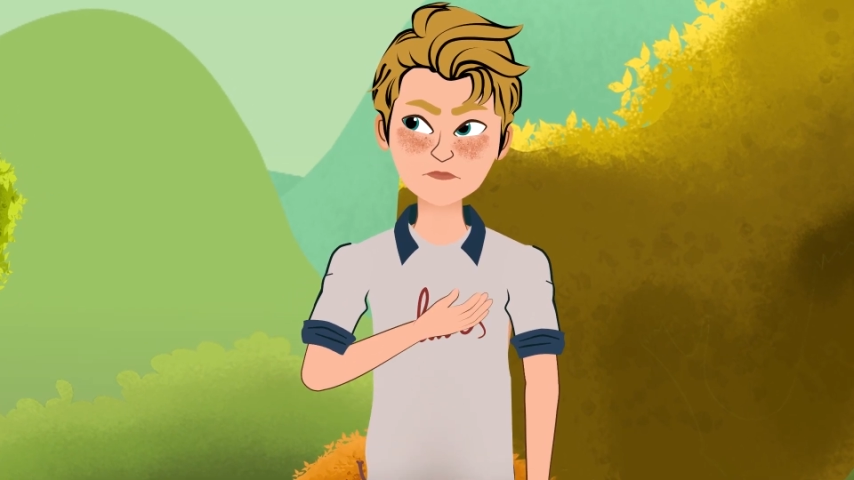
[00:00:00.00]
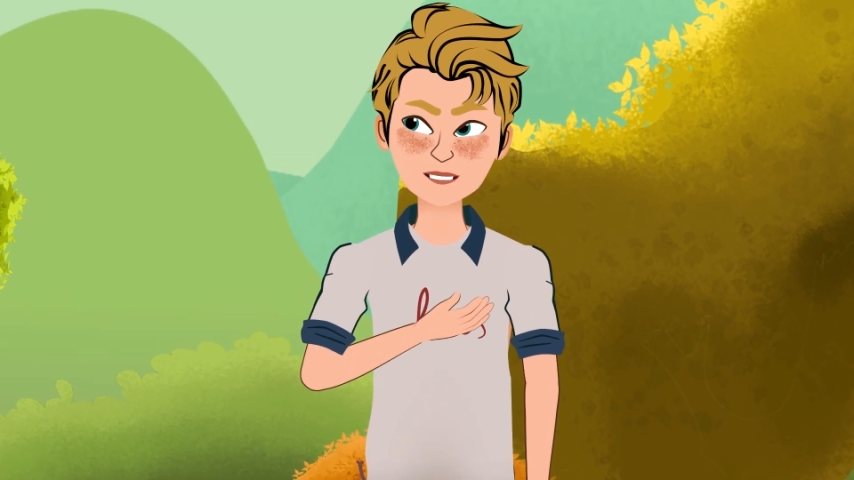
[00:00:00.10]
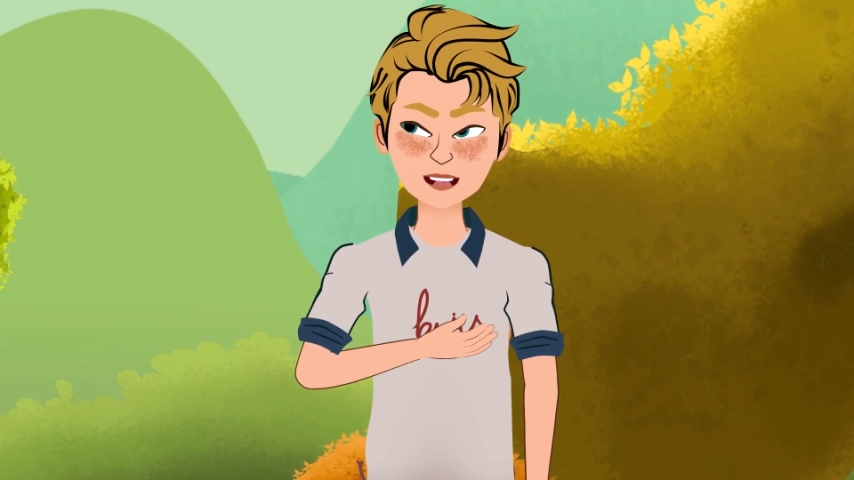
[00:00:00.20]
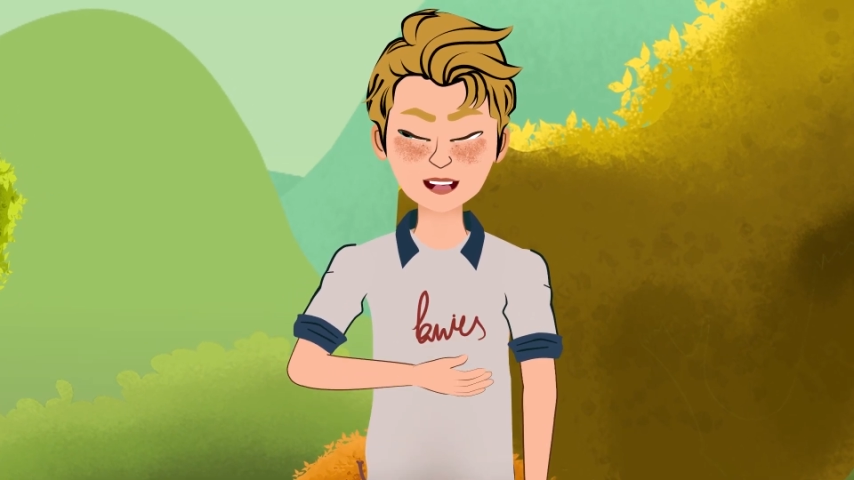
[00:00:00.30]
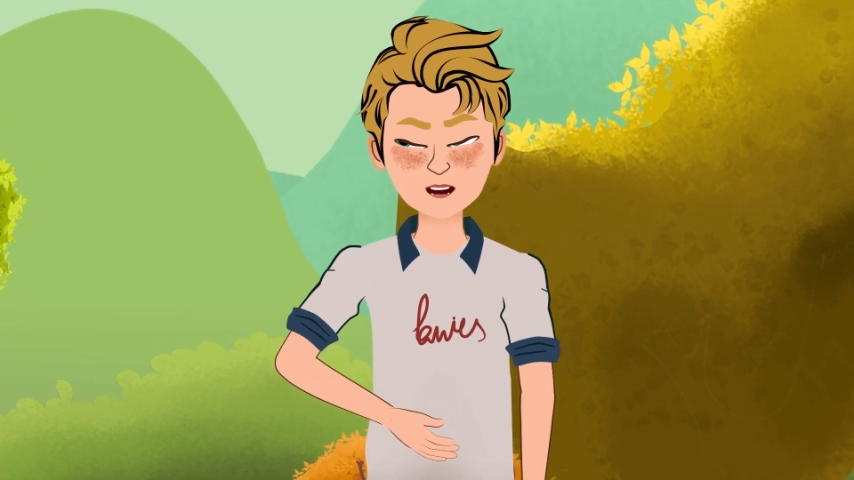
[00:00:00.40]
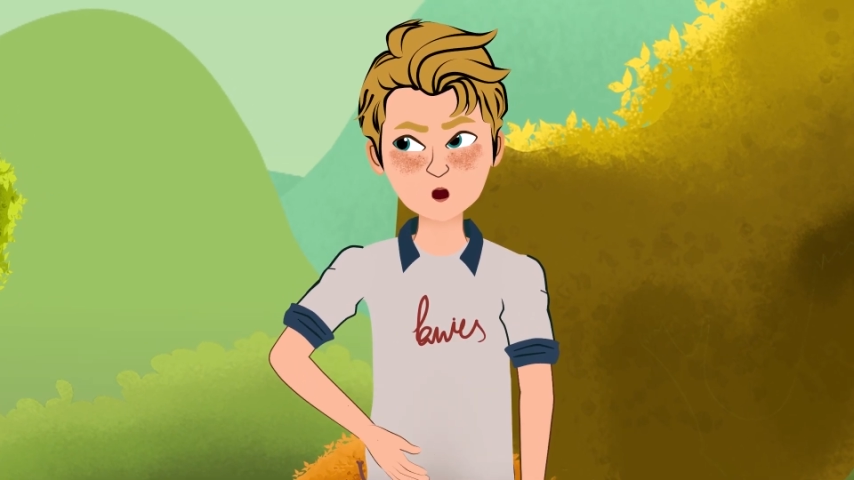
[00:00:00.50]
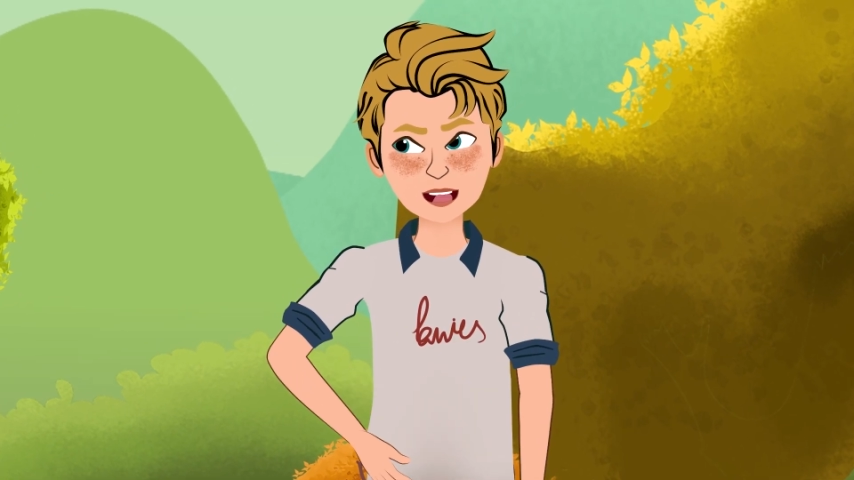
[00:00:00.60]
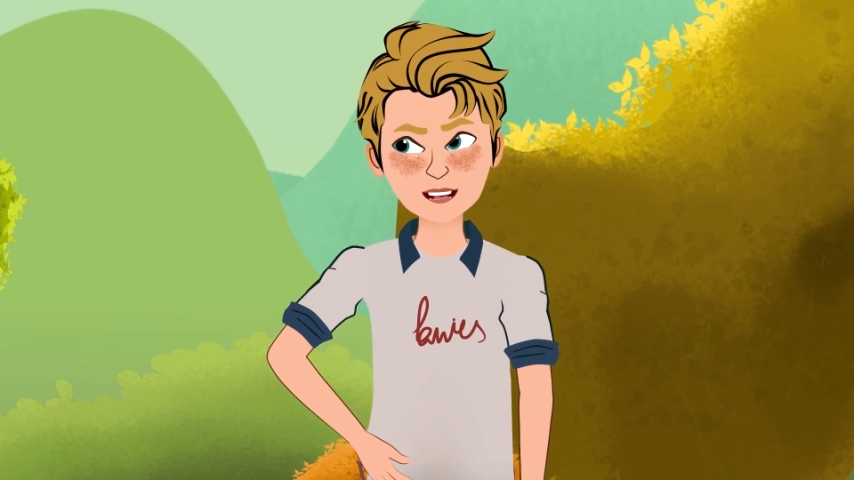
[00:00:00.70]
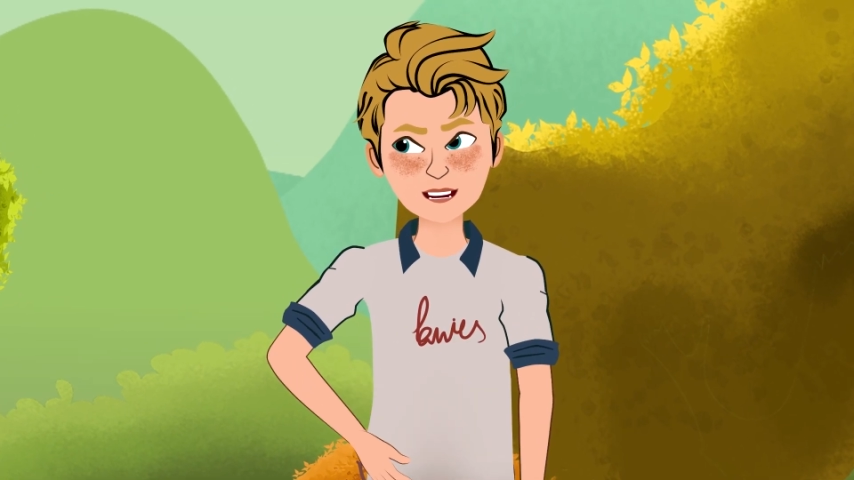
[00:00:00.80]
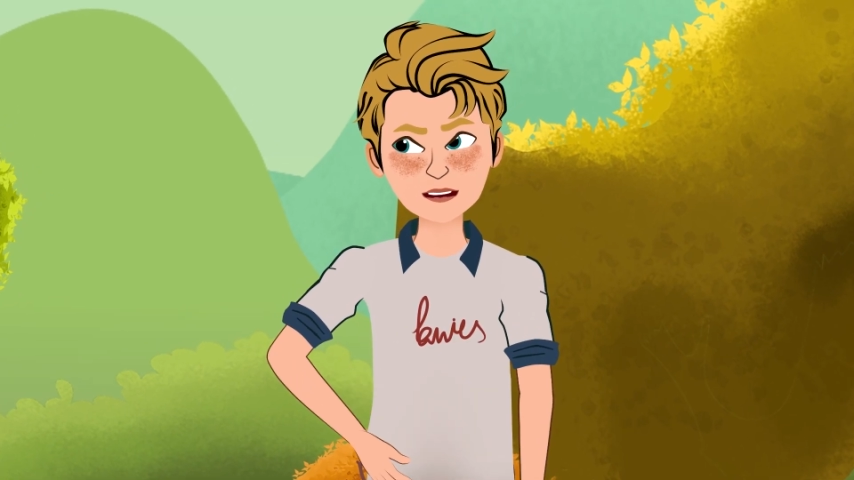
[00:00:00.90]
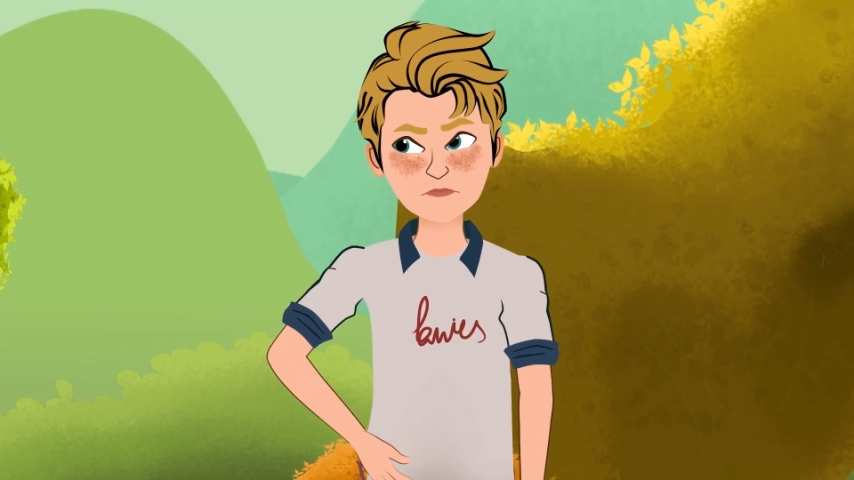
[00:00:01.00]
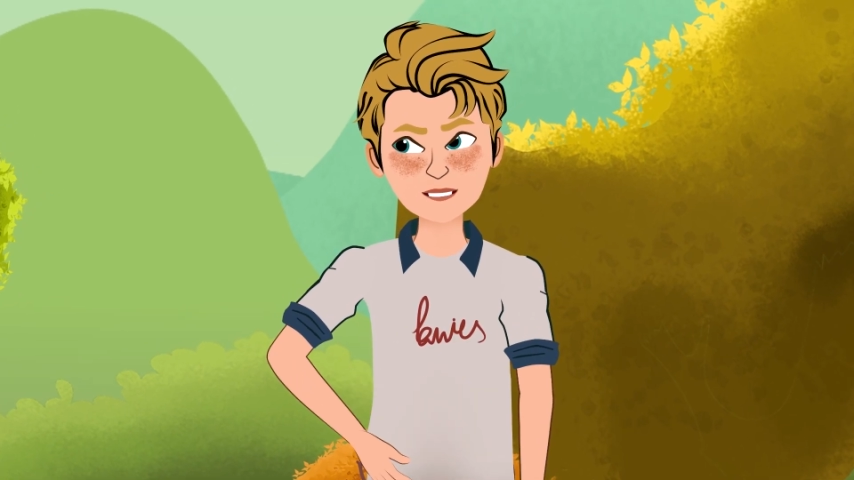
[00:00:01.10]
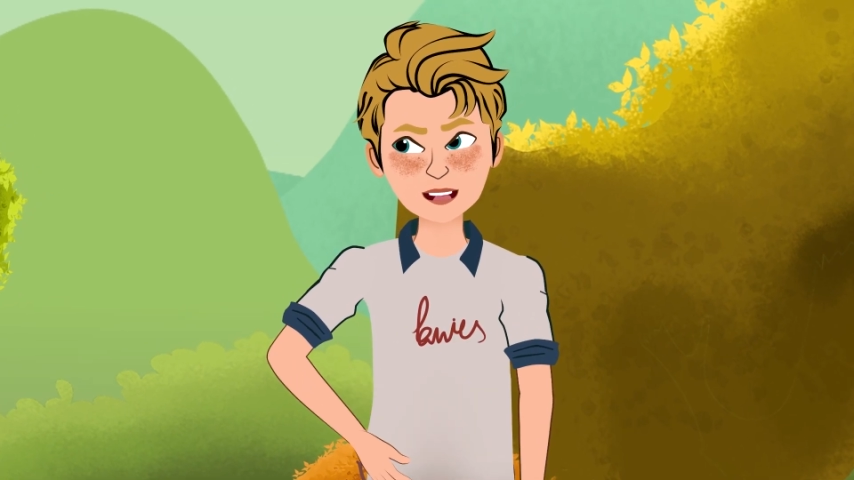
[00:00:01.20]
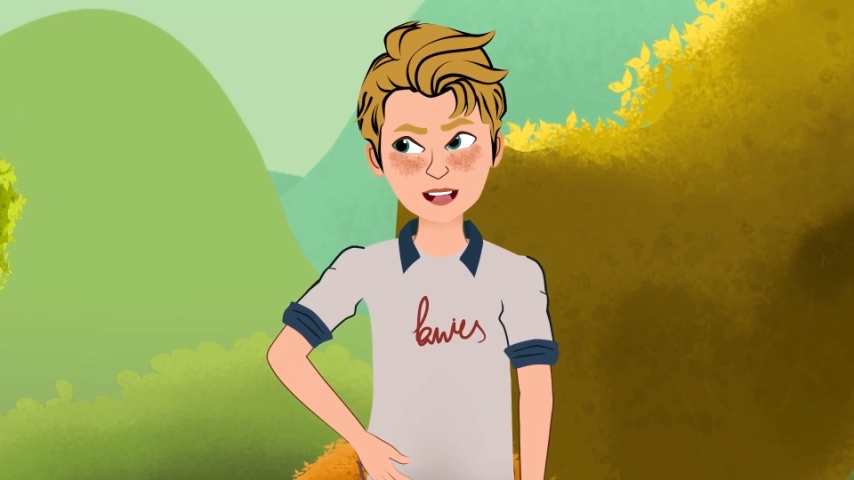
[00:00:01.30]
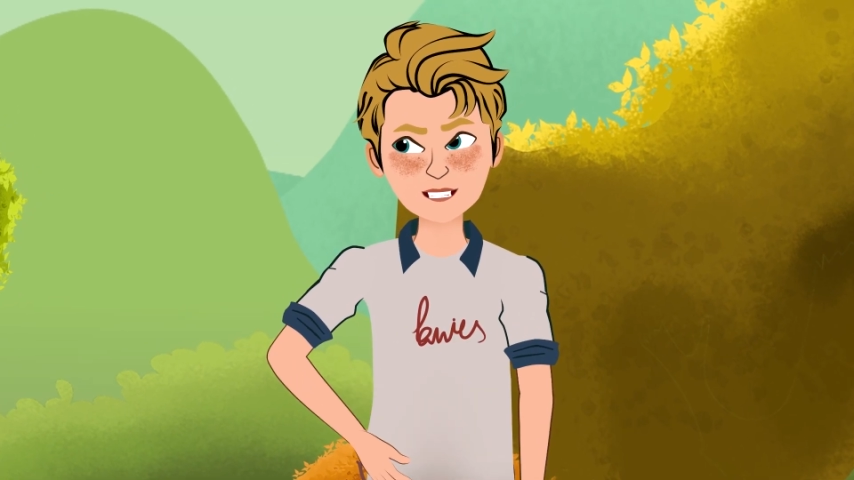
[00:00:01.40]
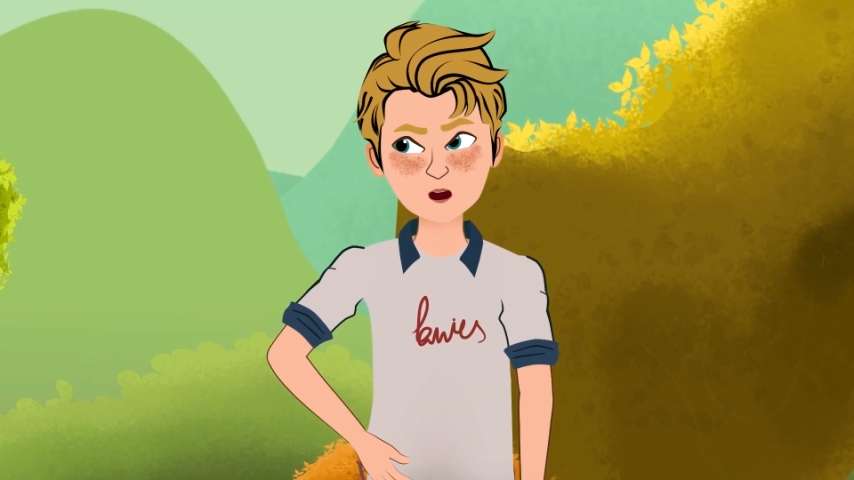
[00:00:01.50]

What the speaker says: and I have come to take my revenge